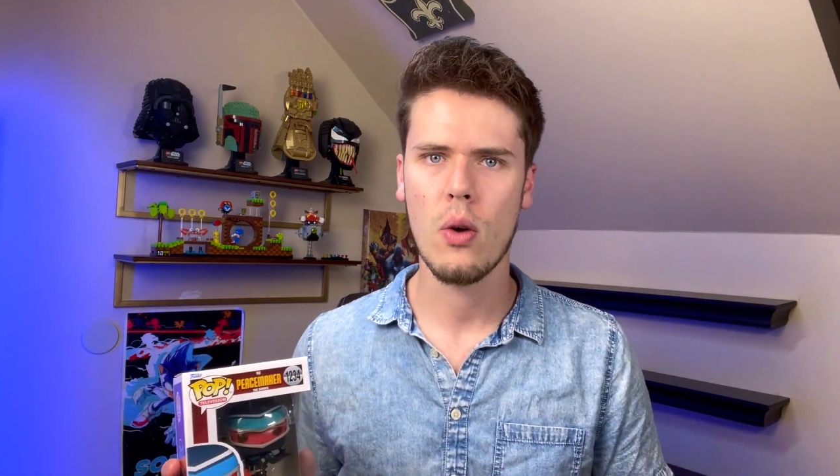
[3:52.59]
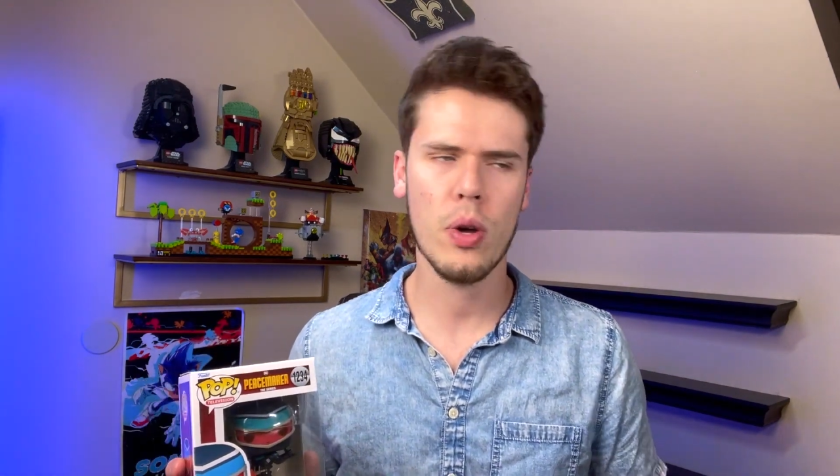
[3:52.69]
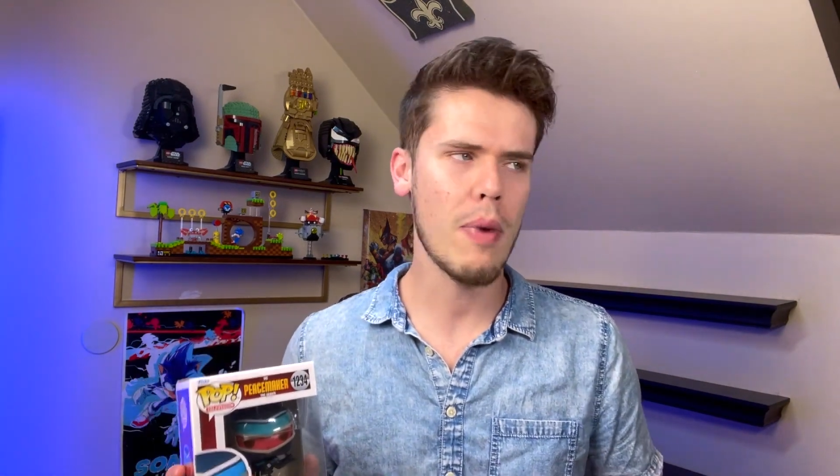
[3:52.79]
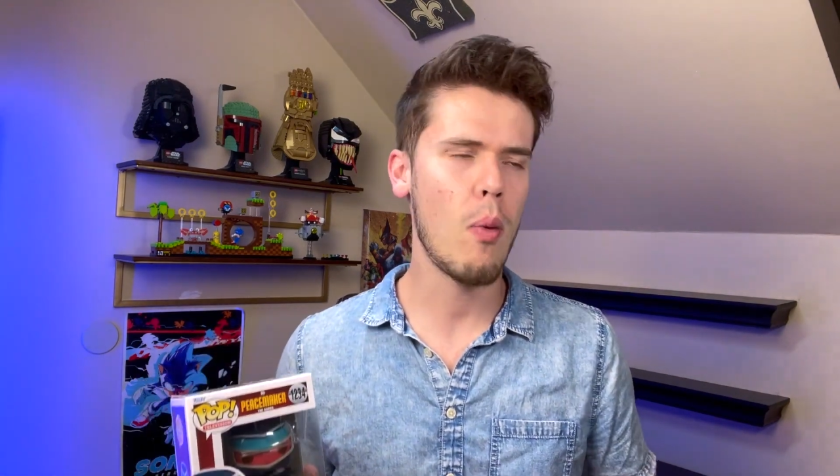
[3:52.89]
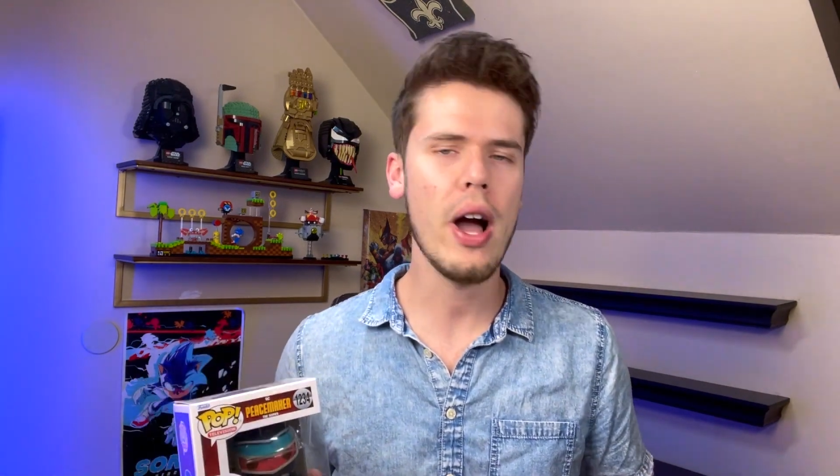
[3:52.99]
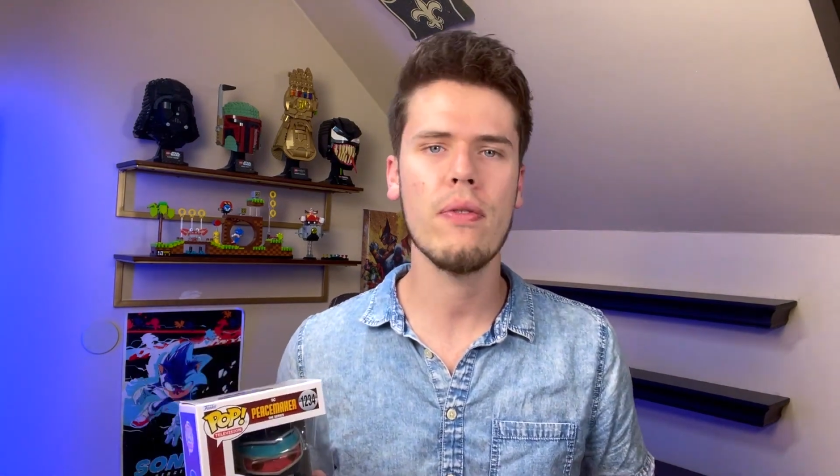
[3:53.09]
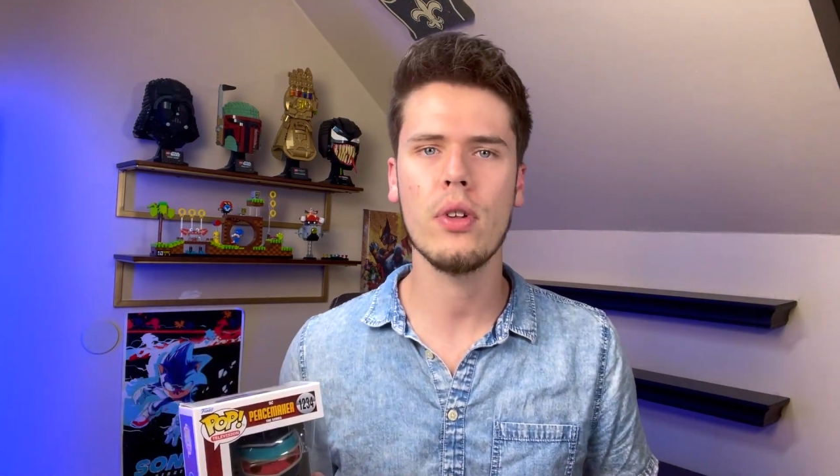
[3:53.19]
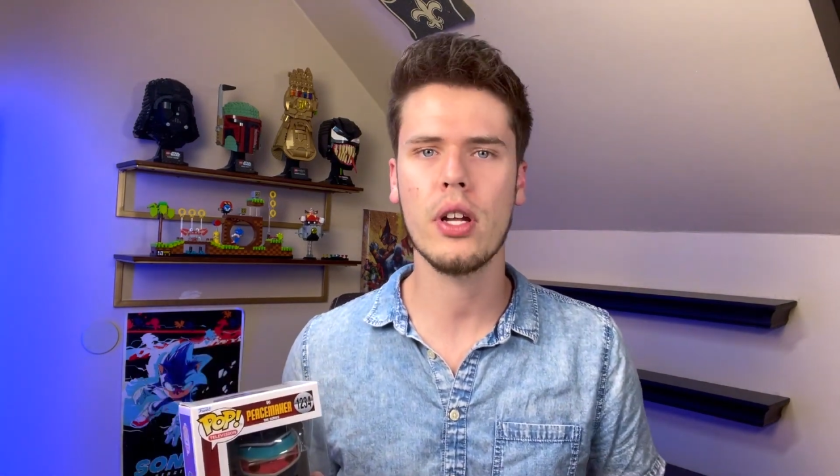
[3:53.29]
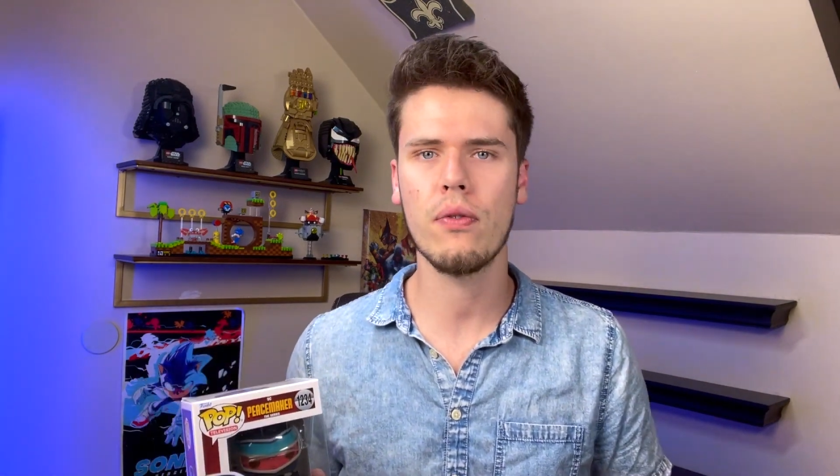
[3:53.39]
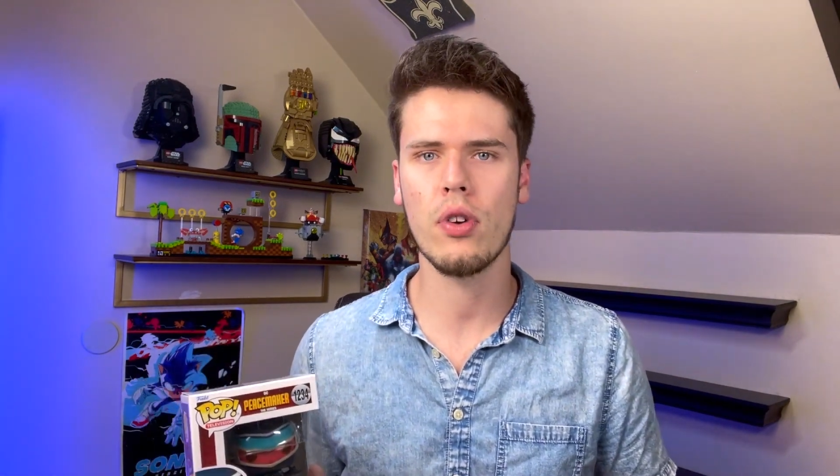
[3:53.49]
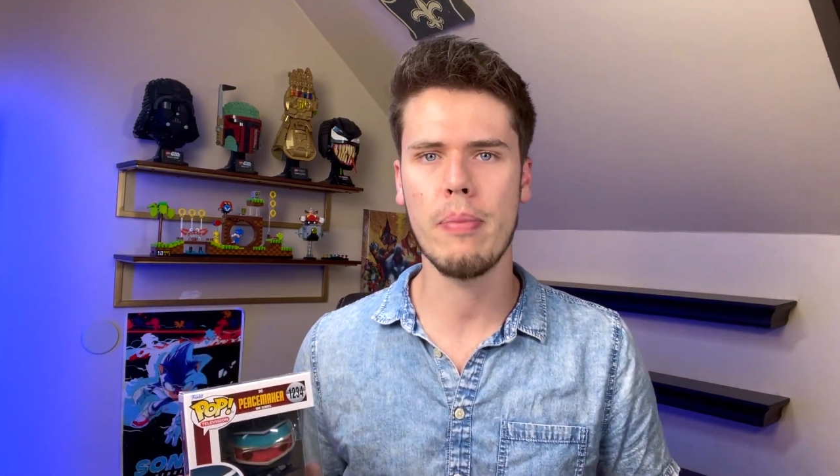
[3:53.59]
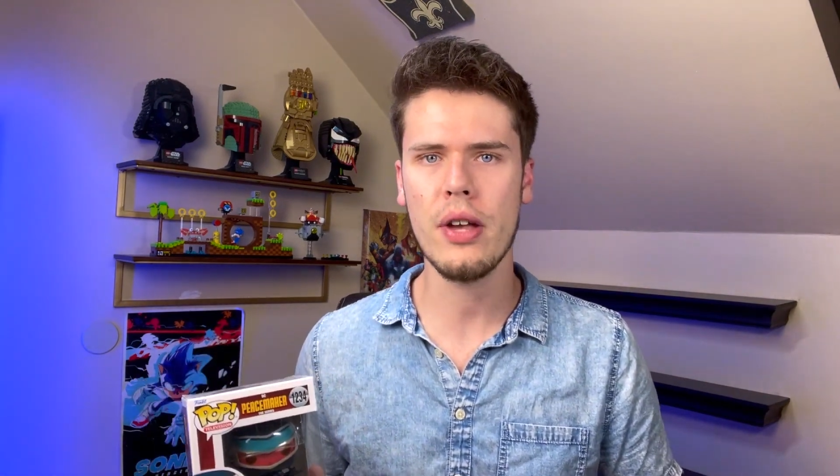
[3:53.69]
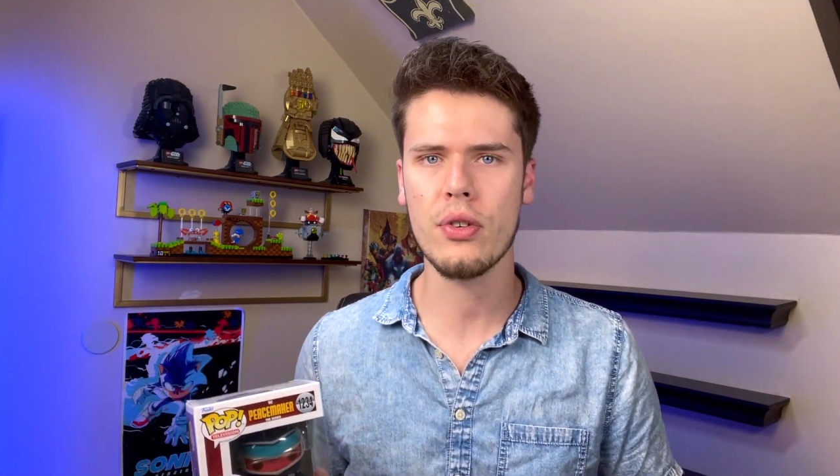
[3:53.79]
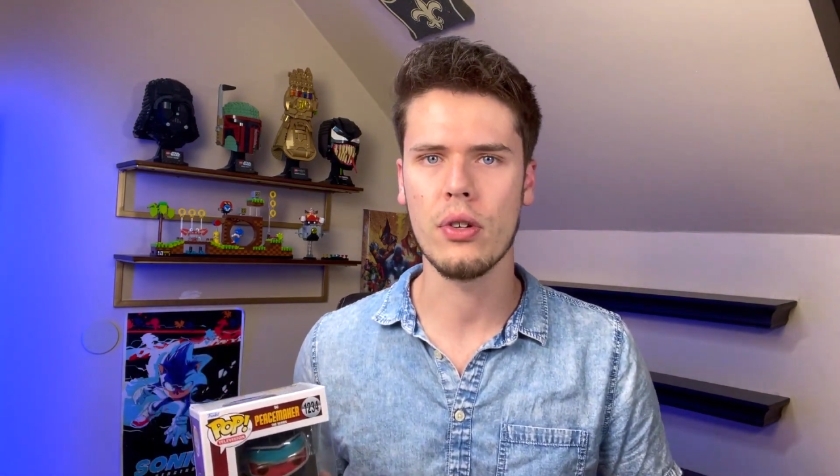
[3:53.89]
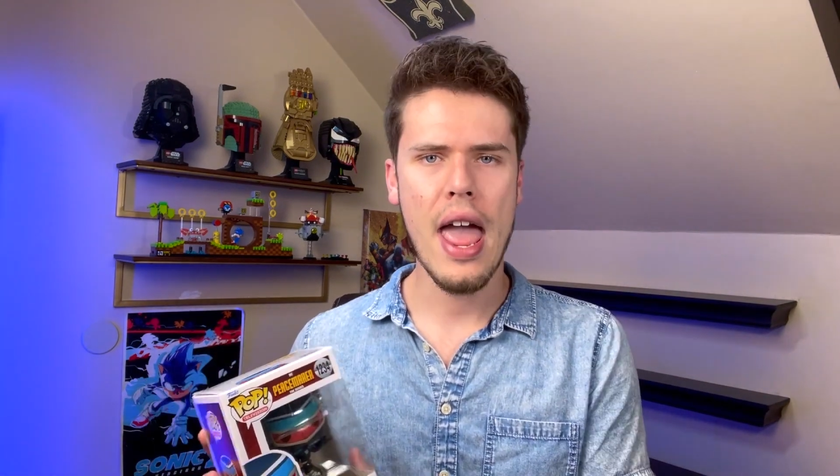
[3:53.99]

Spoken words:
with my wife looking for a puzzle.